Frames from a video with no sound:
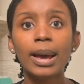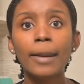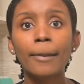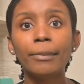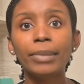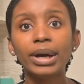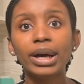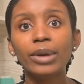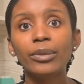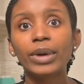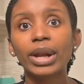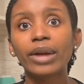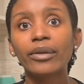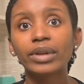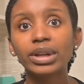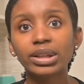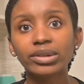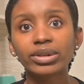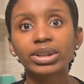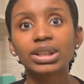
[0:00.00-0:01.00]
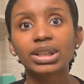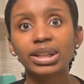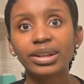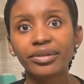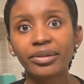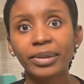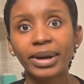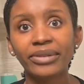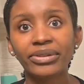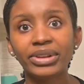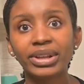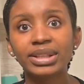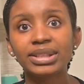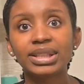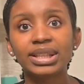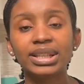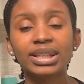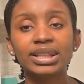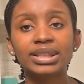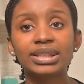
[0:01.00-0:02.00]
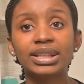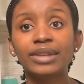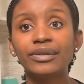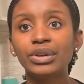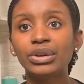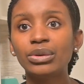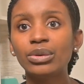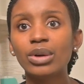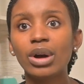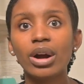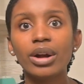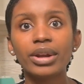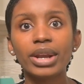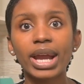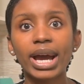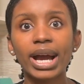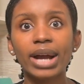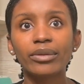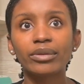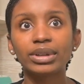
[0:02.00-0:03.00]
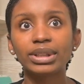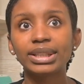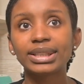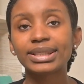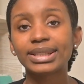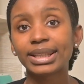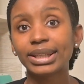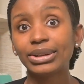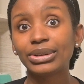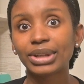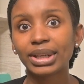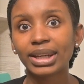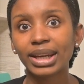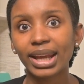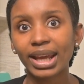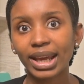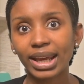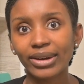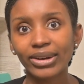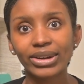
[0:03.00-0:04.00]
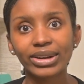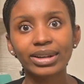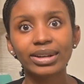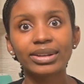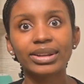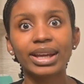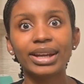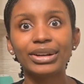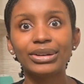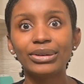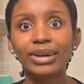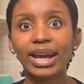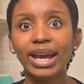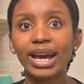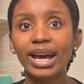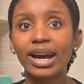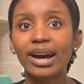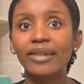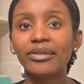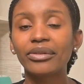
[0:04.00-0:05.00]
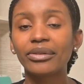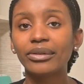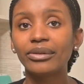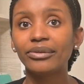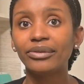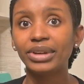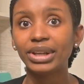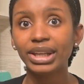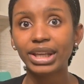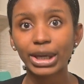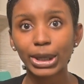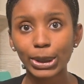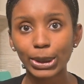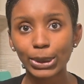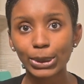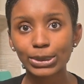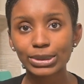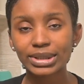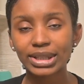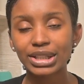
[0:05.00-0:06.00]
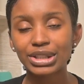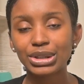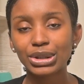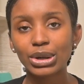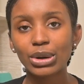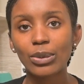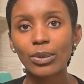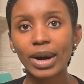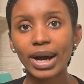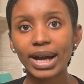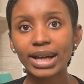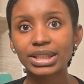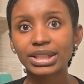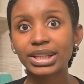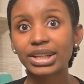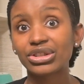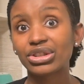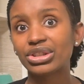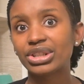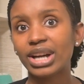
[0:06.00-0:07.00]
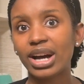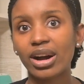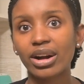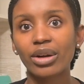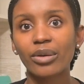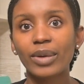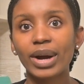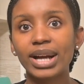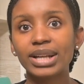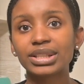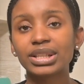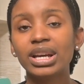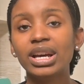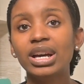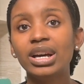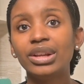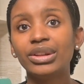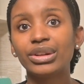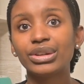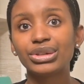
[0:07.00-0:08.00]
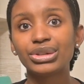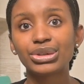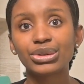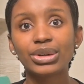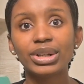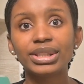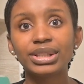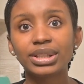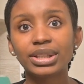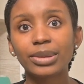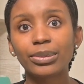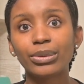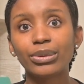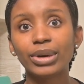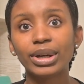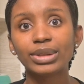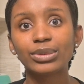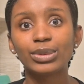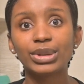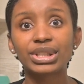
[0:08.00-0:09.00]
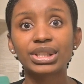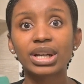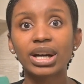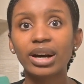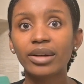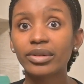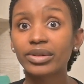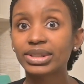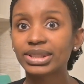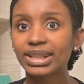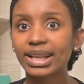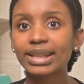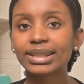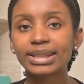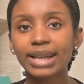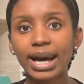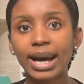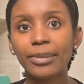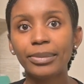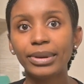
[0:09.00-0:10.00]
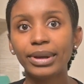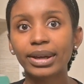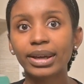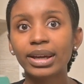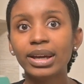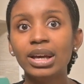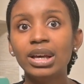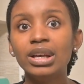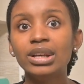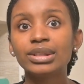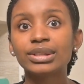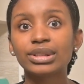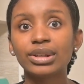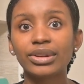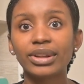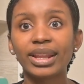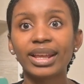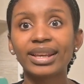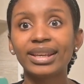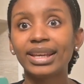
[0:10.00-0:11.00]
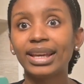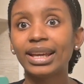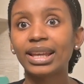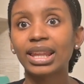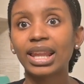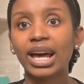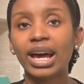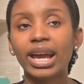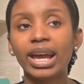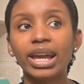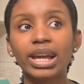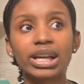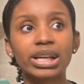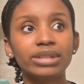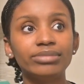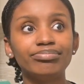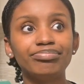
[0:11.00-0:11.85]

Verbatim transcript: But what I really, really love about this is if you are not really skilled in that area, they do have videos that you can watch, that your child can watch. They're short and to the point, which covers that topic so that they can get like